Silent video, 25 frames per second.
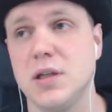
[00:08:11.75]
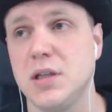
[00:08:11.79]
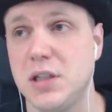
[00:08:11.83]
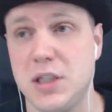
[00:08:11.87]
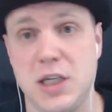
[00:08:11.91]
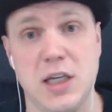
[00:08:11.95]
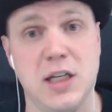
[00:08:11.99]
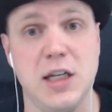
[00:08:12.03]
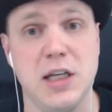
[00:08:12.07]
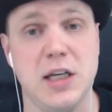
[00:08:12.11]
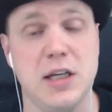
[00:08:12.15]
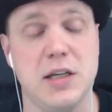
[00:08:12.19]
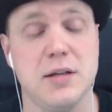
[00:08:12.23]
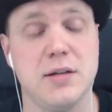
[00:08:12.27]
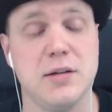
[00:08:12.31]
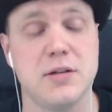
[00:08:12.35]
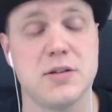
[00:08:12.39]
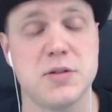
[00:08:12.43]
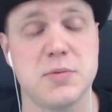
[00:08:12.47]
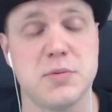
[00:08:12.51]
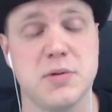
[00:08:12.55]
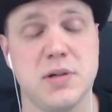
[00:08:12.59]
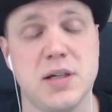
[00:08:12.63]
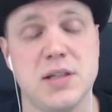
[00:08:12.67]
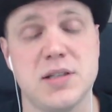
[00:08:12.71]
killing
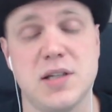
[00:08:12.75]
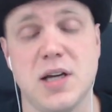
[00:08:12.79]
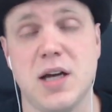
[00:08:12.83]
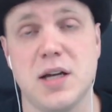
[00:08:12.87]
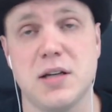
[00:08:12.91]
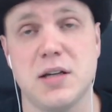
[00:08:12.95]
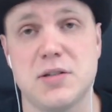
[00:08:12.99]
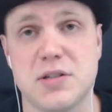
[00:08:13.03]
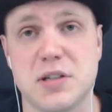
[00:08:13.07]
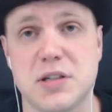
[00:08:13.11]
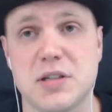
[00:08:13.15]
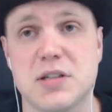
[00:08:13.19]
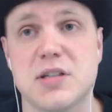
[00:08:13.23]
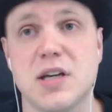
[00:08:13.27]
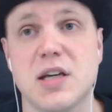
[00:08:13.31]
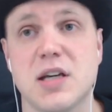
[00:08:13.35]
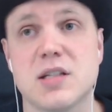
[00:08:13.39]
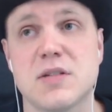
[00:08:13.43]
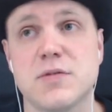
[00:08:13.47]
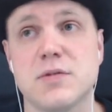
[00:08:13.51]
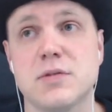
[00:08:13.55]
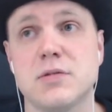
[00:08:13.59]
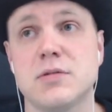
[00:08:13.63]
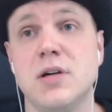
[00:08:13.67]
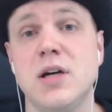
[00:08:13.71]
sprees, and
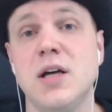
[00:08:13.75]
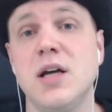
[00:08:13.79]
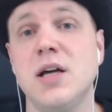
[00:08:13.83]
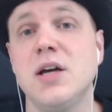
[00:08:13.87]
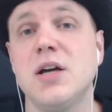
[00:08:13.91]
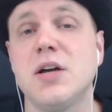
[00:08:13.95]
successful